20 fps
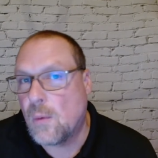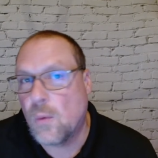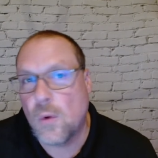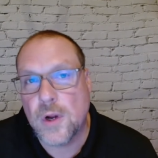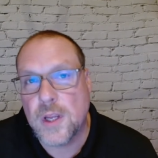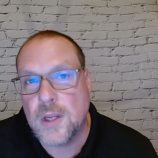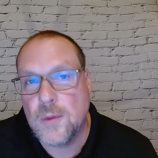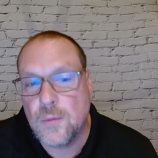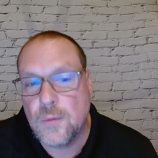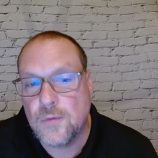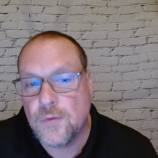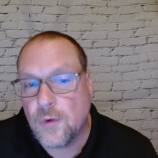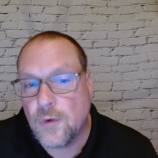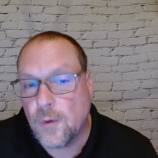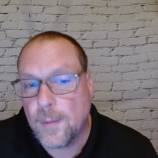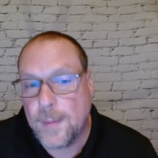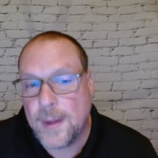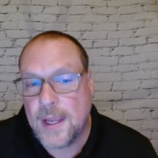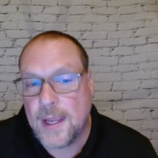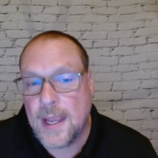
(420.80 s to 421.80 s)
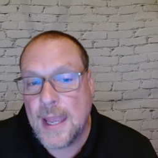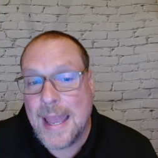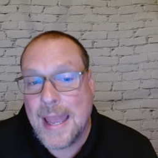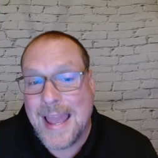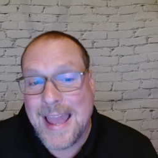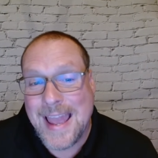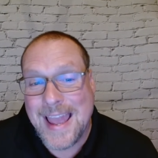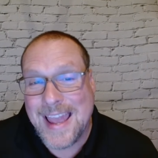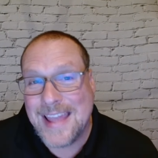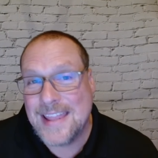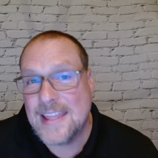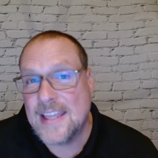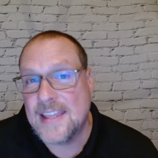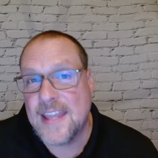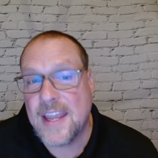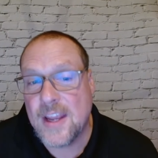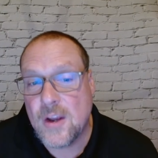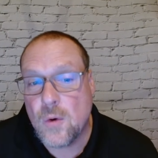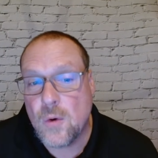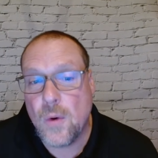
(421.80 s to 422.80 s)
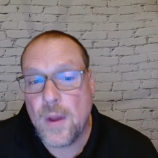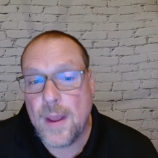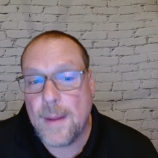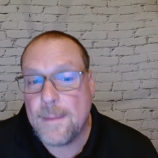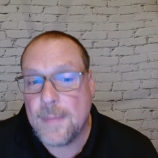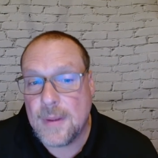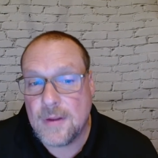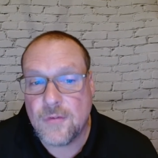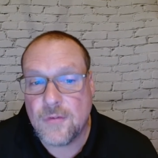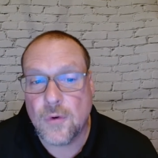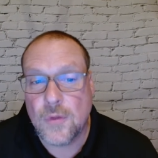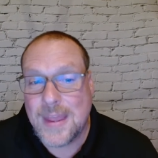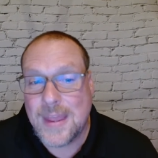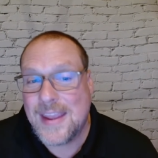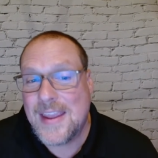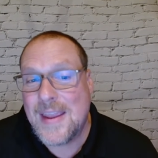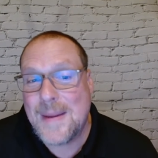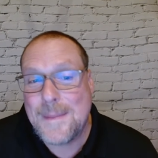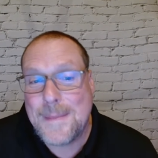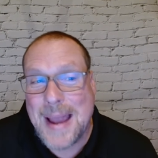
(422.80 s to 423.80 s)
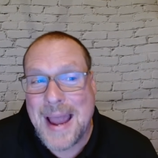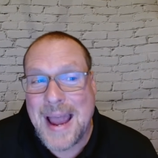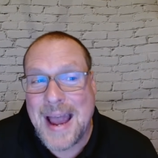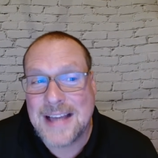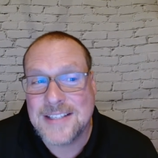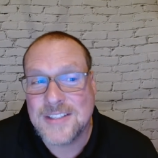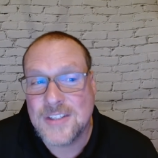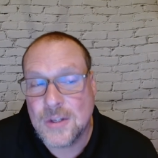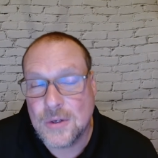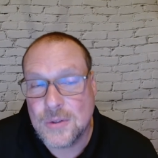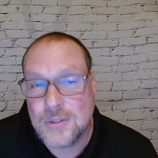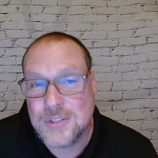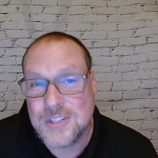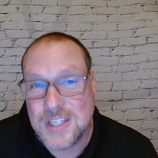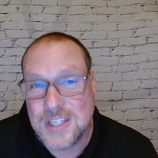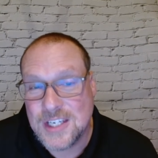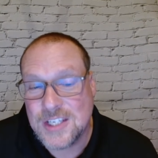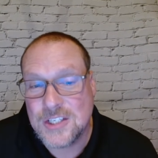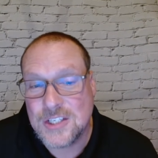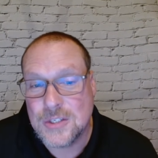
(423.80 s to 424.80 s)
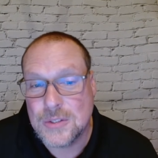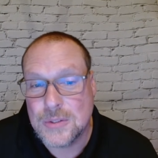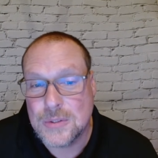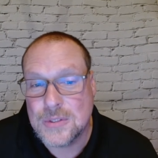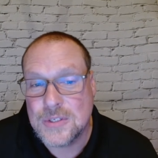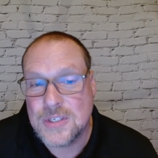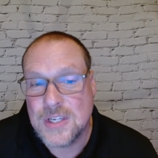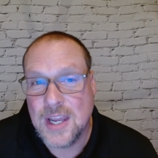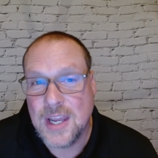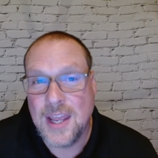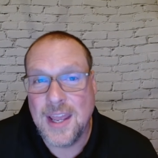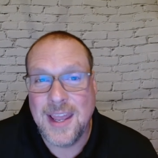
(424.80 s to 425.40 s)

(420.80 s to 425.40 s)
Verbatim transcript: working for me. And then they quit before they get past those issues